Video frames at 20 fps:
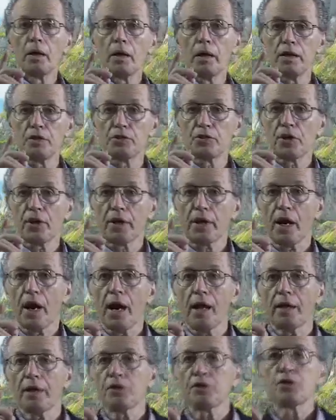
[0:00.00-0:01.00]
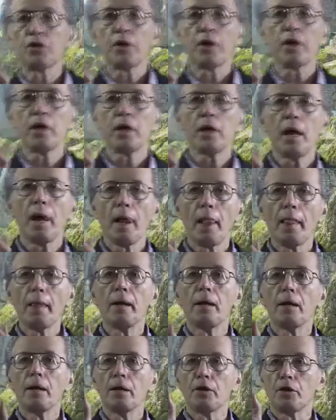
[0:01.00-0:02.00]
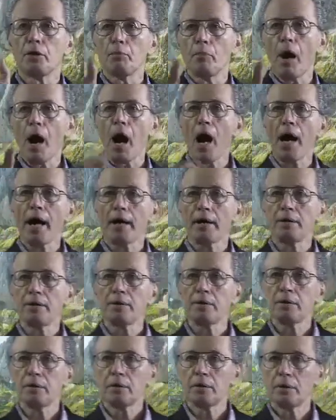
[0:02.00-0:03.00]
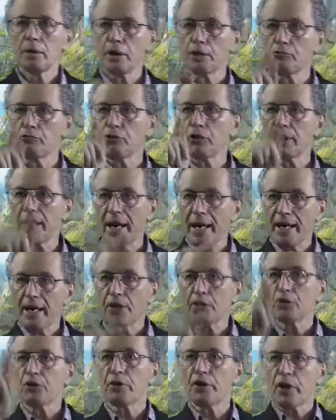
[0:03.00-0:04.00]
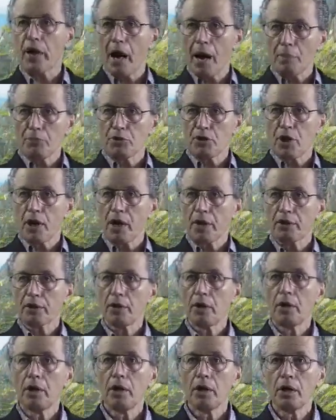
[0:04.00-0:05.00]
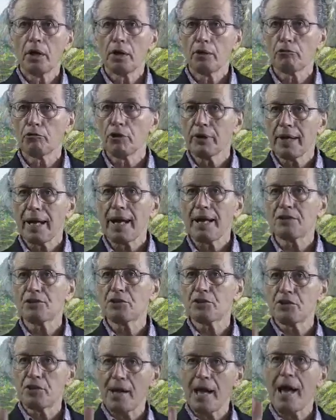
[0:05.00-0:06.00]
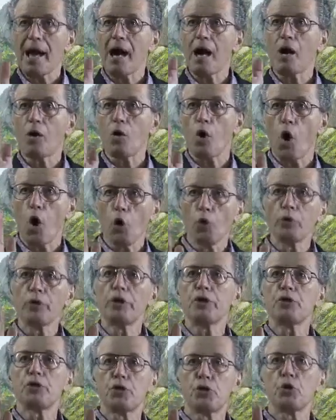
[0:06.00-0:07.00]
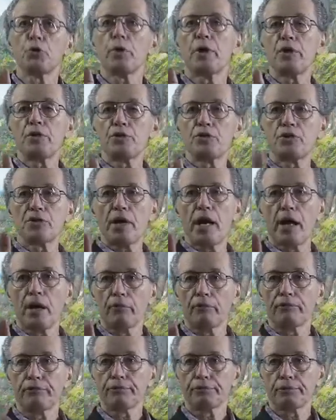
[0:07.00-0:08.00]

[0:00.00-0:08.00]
In psychology, the mind, in relating to the object, relates now only to itself.